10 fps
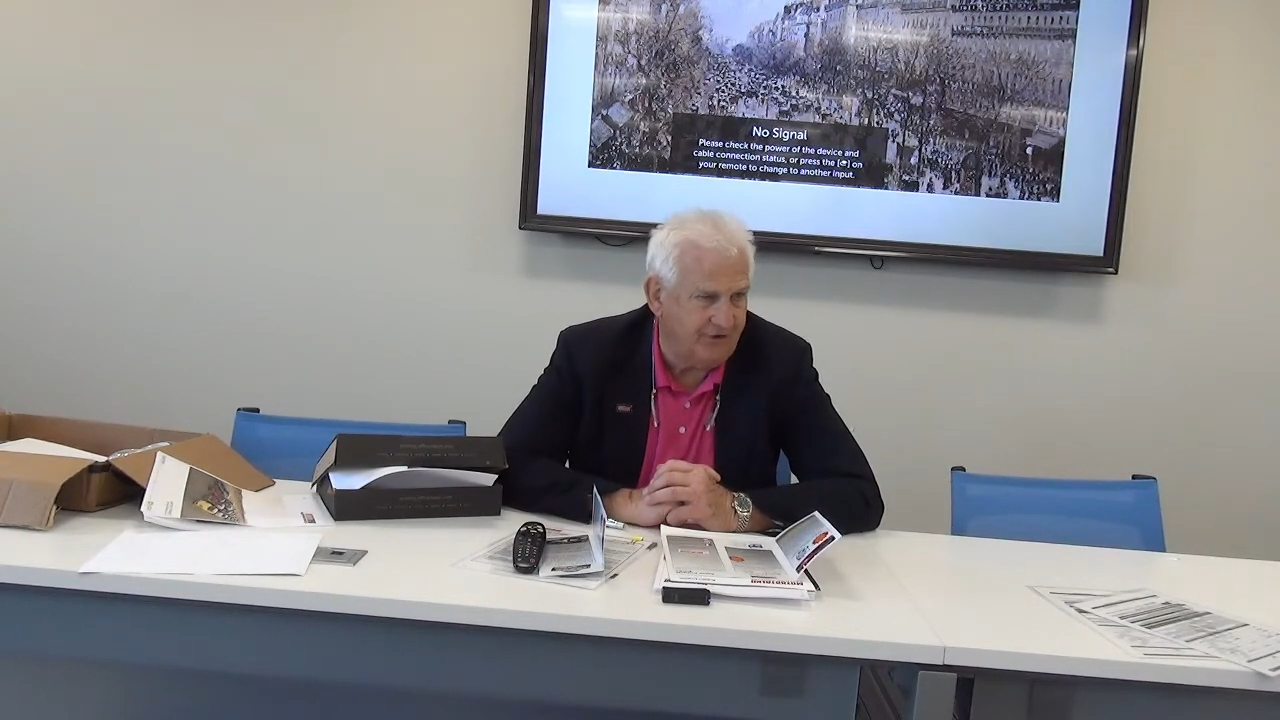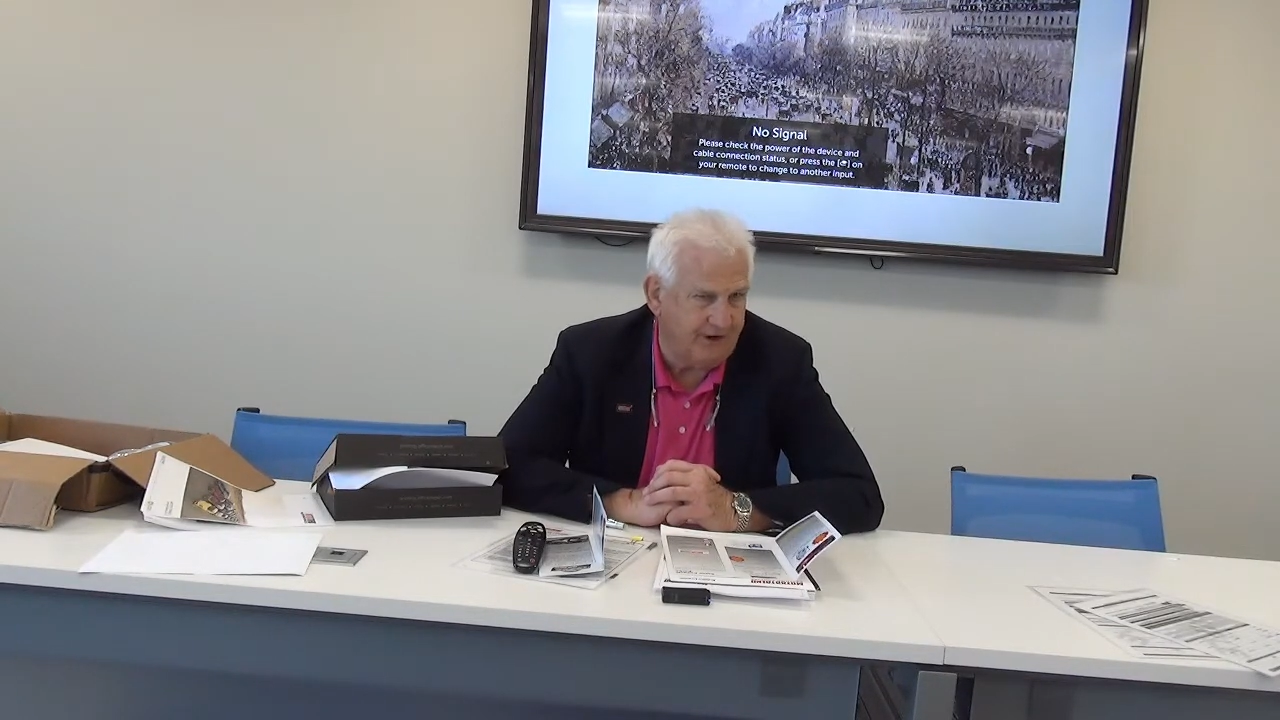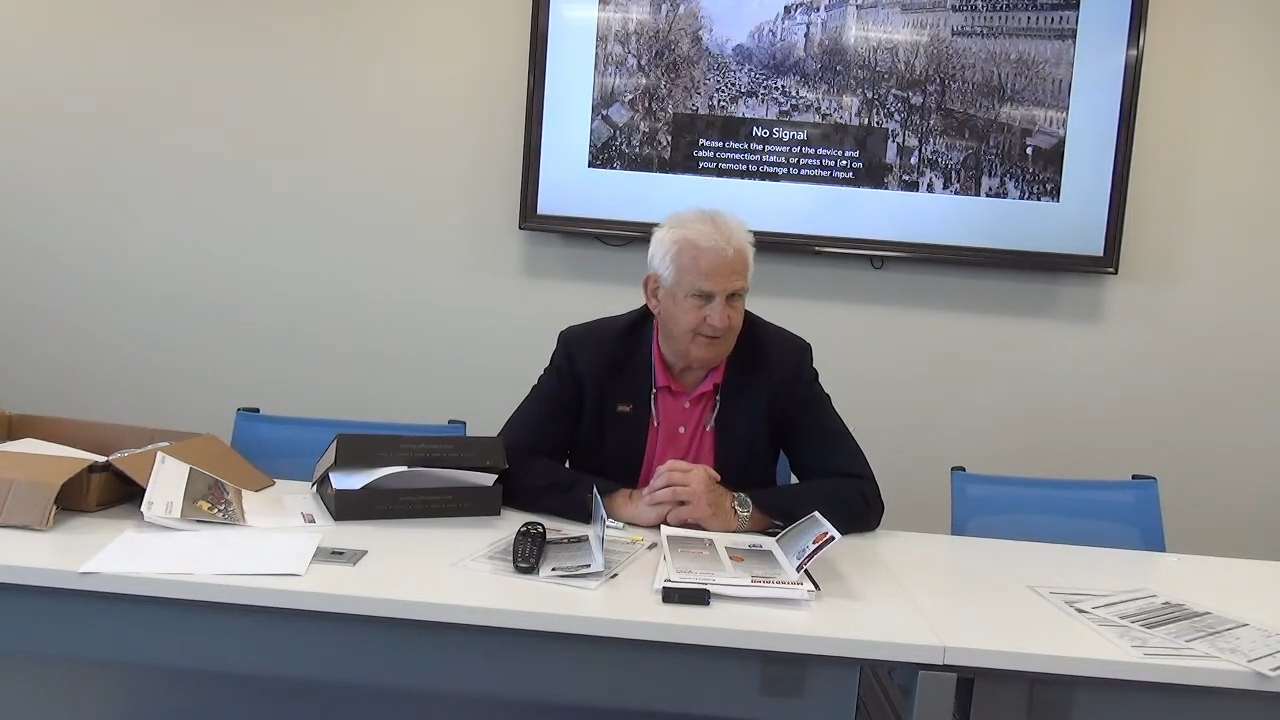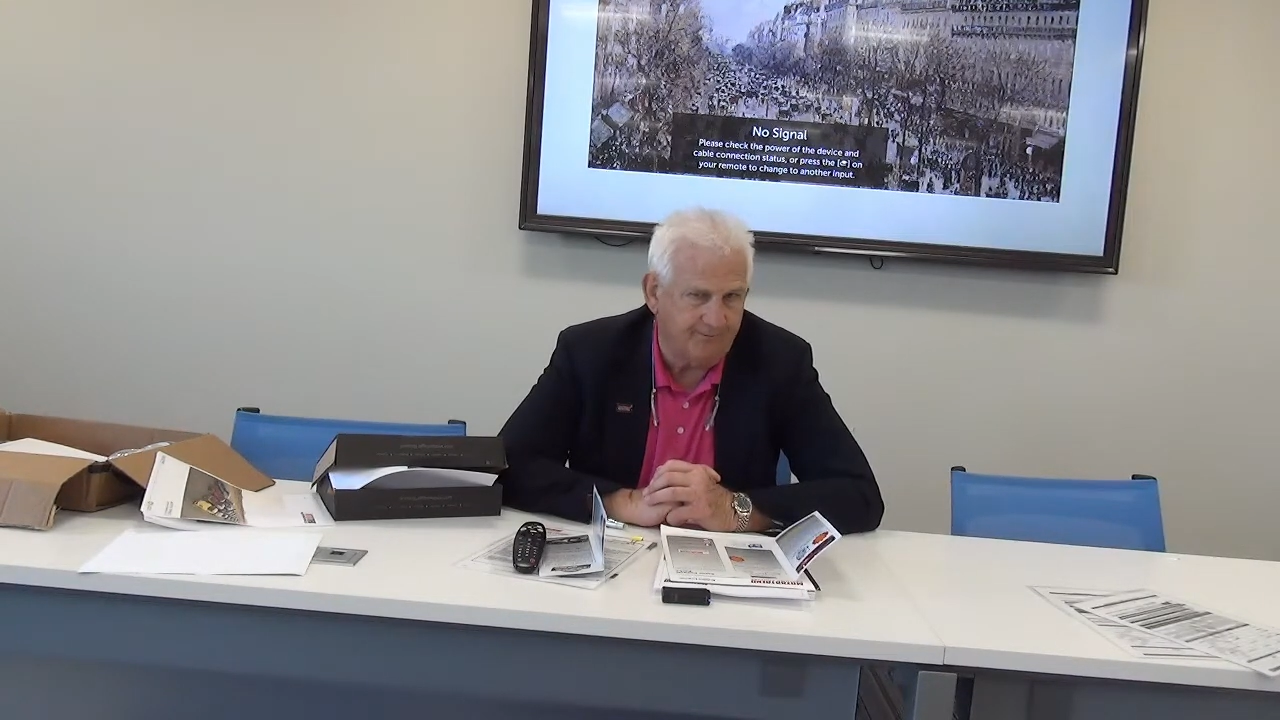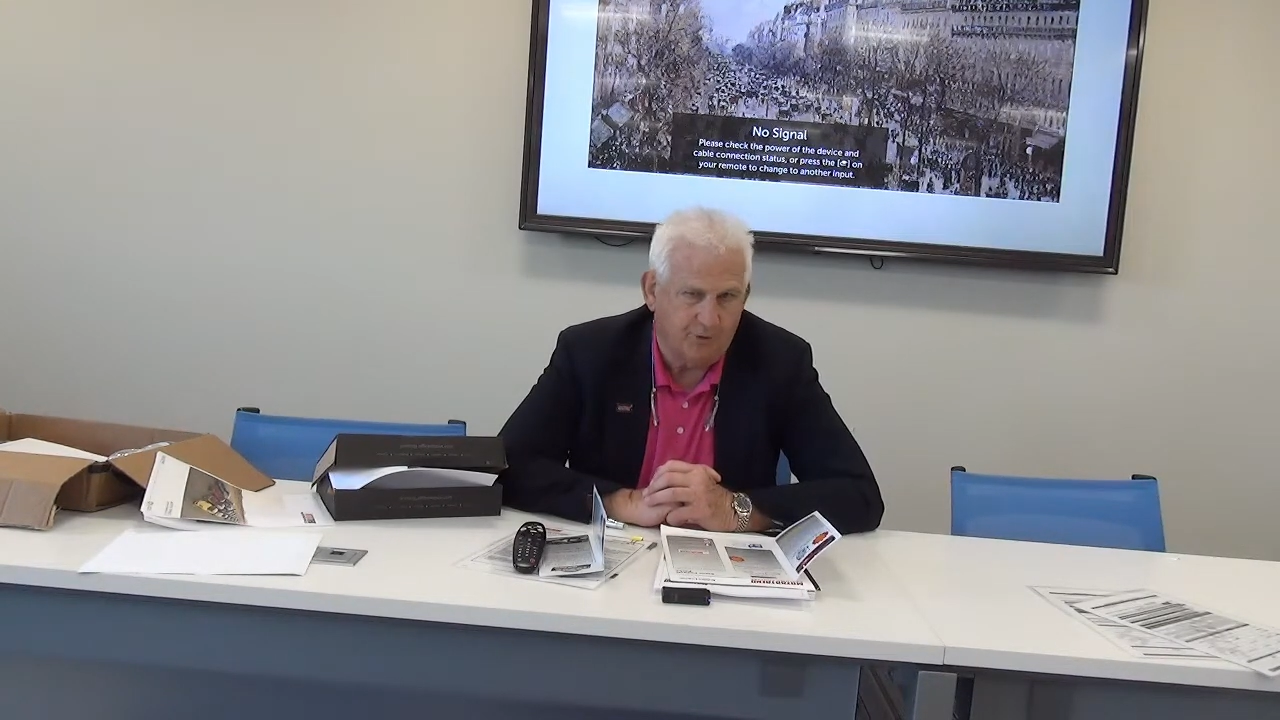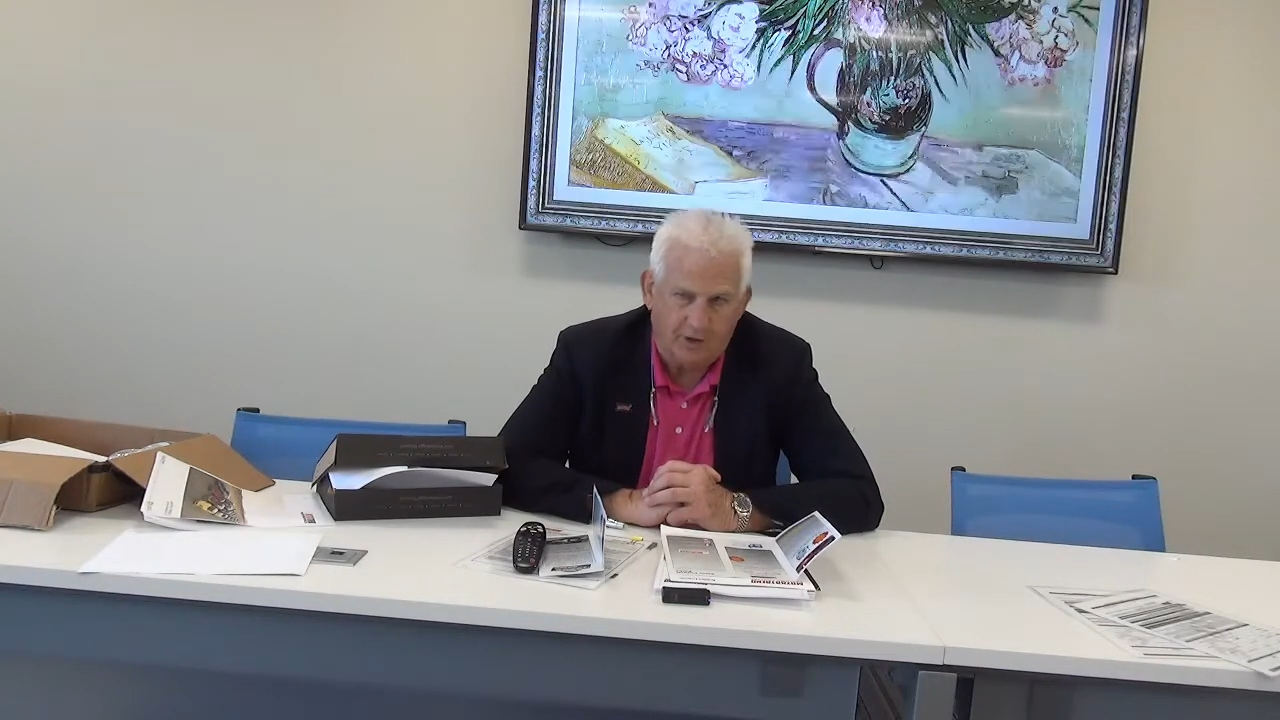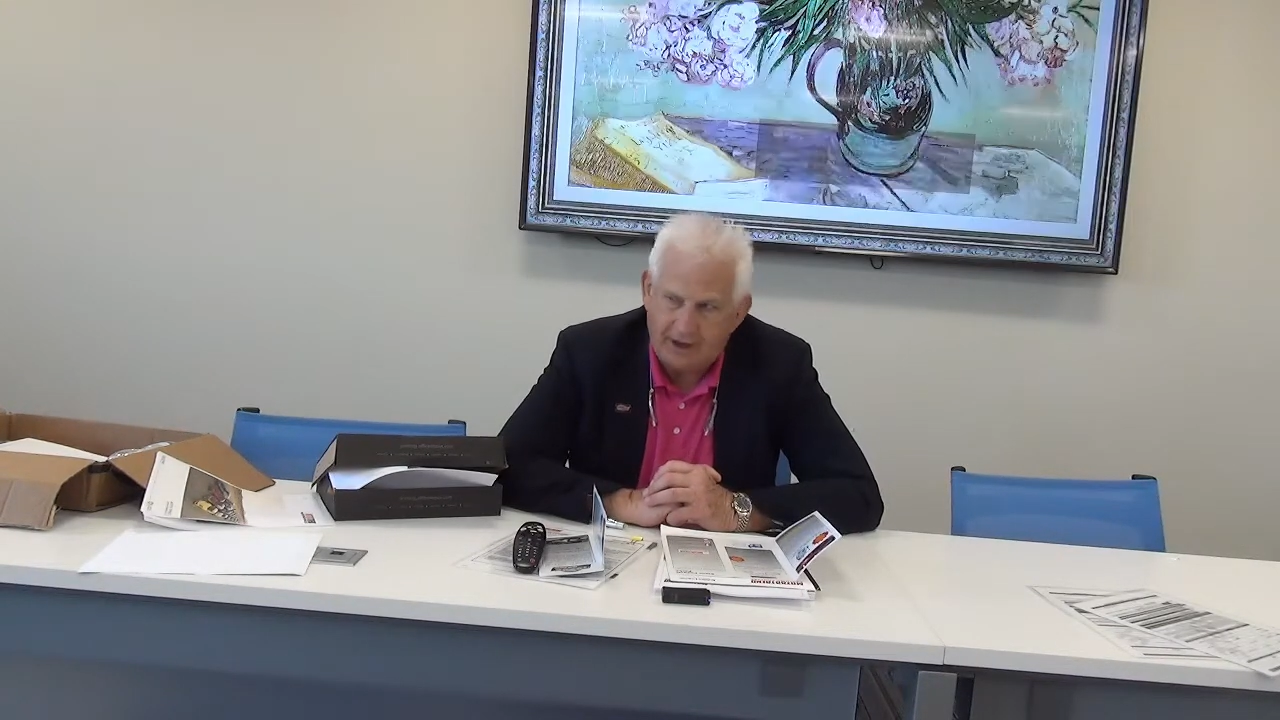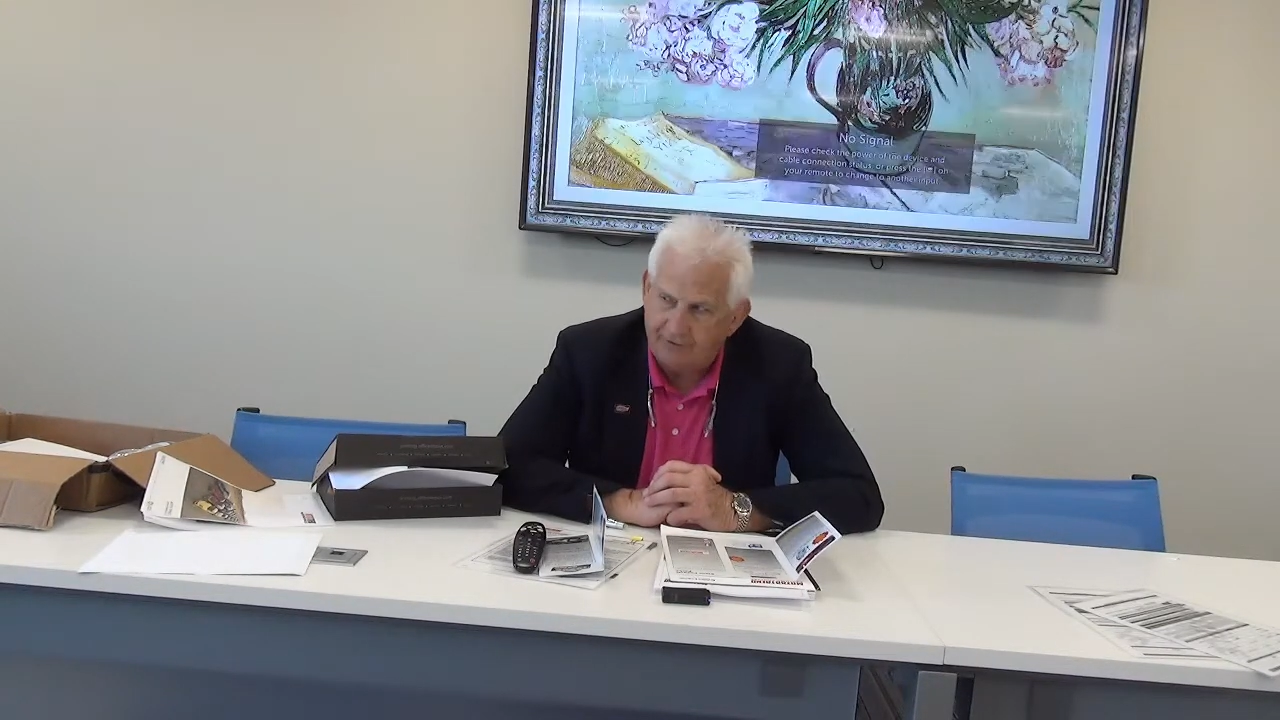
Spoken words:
there. What